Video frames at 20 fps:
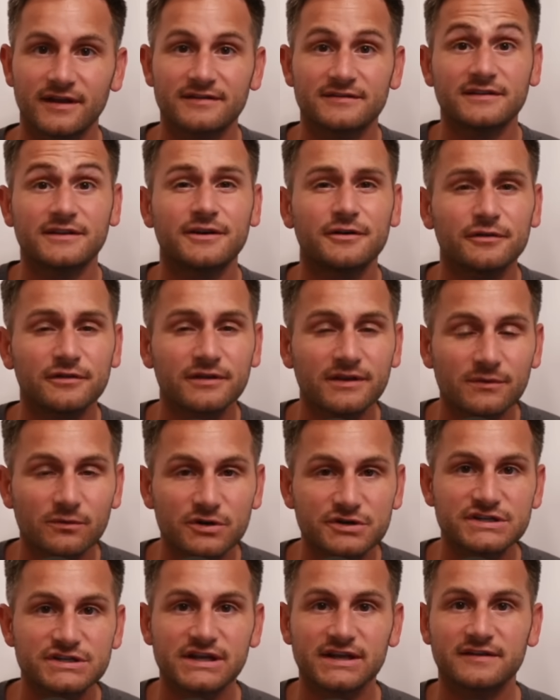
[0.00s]
That's literally
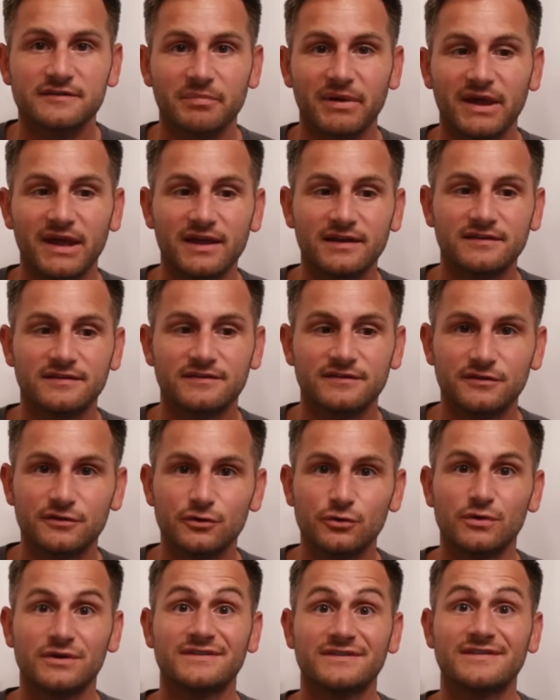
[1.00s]
what she gets paid to
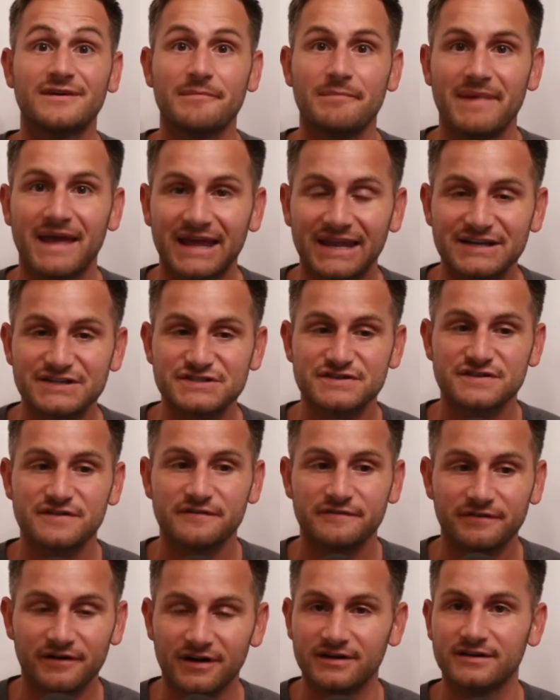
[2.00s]
do to manage the
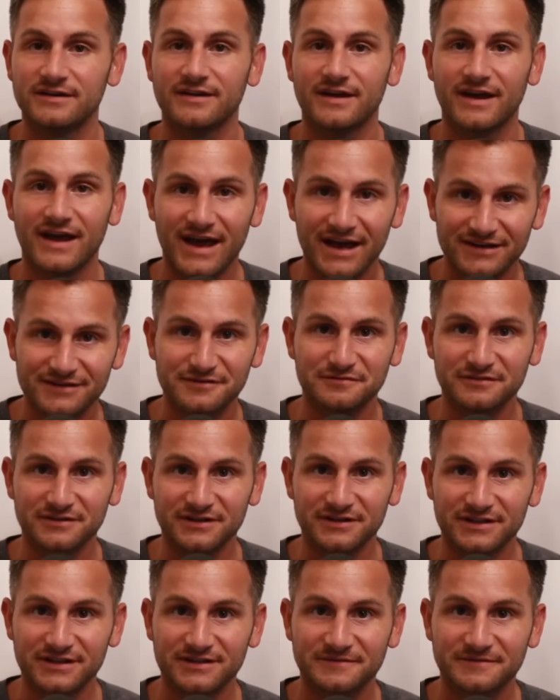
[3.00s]
fund actively.